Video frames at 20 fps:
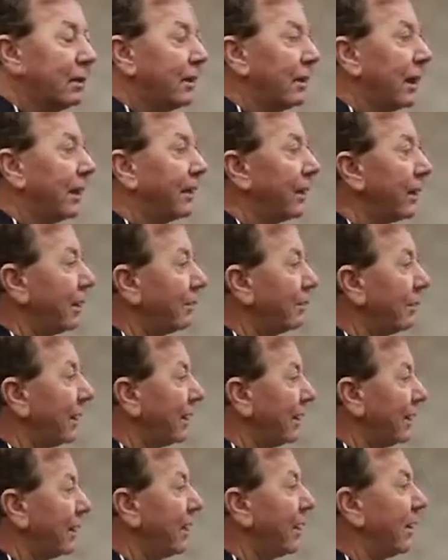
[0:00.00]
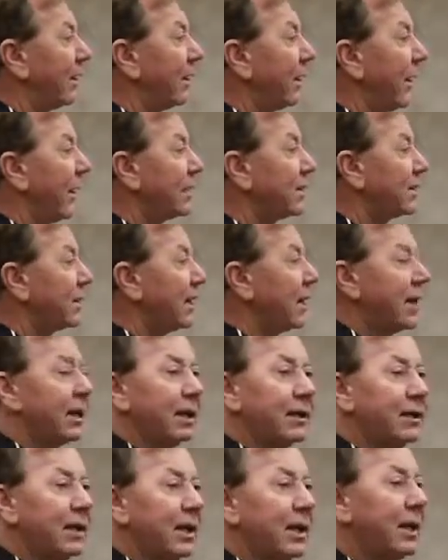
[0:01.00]
And I thought, well, you know, that's
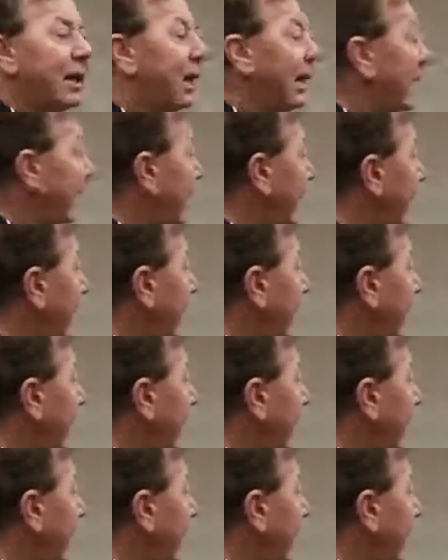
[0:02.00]
it. See, he